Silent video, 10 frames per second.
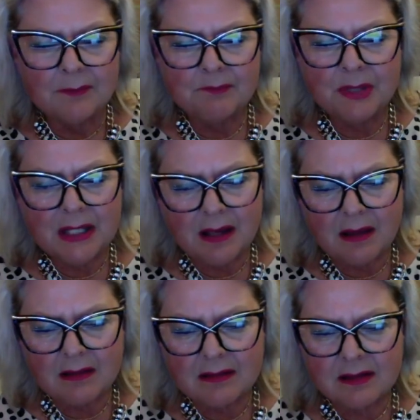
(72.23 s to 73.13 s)

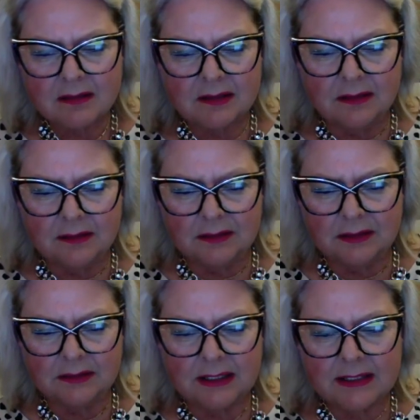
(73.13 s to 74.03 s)
because
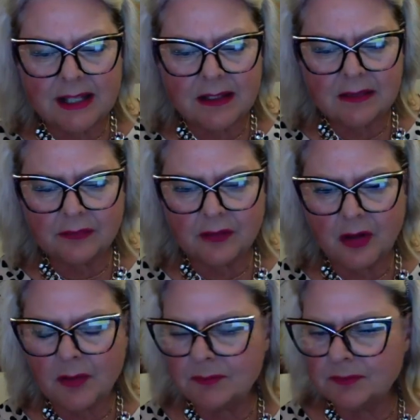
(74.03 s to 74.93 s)
aside
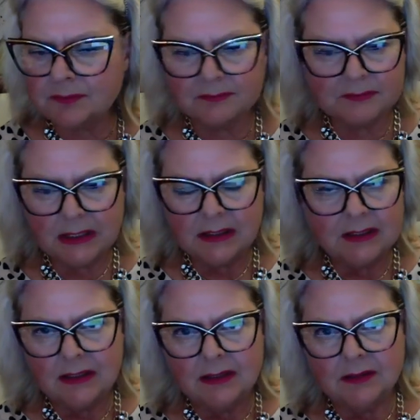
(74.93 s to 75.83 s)
from
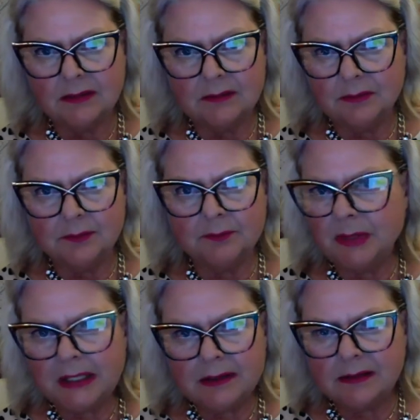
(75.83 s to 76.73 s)

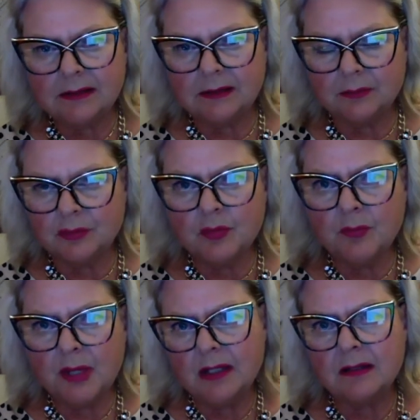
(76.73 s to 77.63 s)
being the room
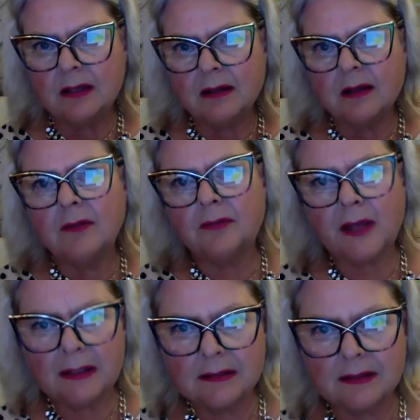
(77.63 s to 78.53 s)
being a
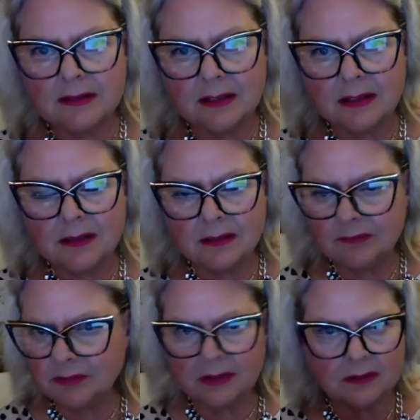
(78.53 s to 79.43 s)
fantasy
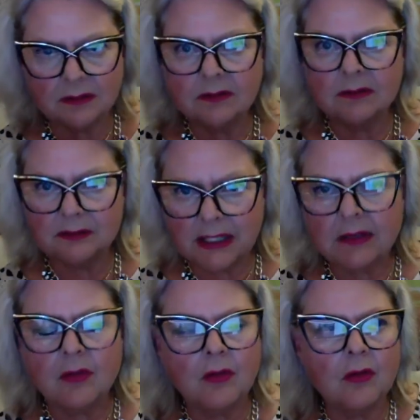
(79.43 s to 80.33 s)

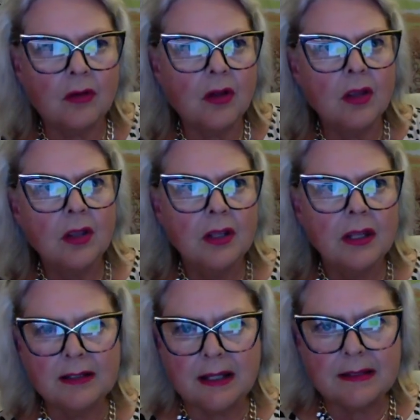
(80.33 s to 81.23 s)
decor,
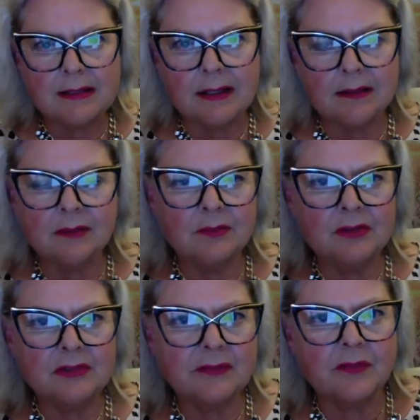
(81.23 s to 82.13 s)
as I said, it
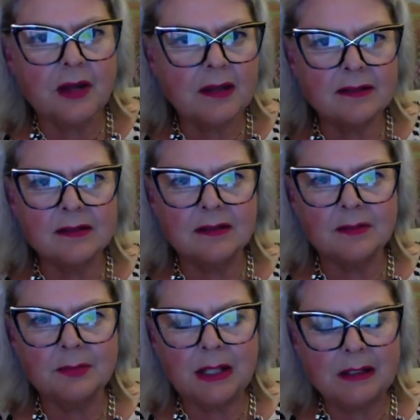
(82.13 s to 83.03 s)
was France in the
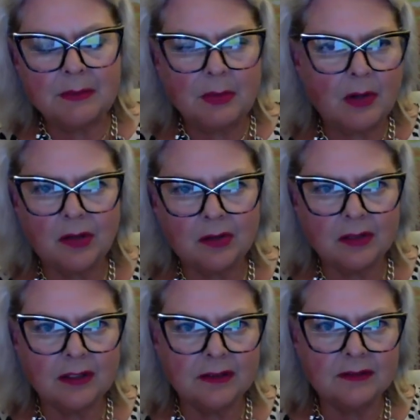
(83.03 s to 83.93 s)
Belle
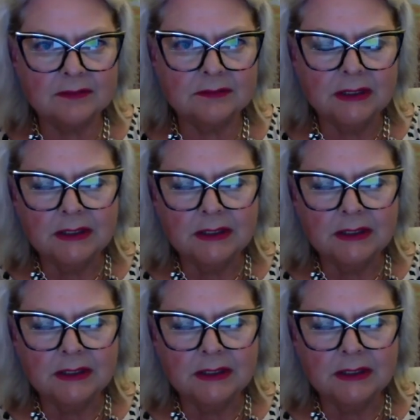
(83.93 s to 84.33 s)
Epoque and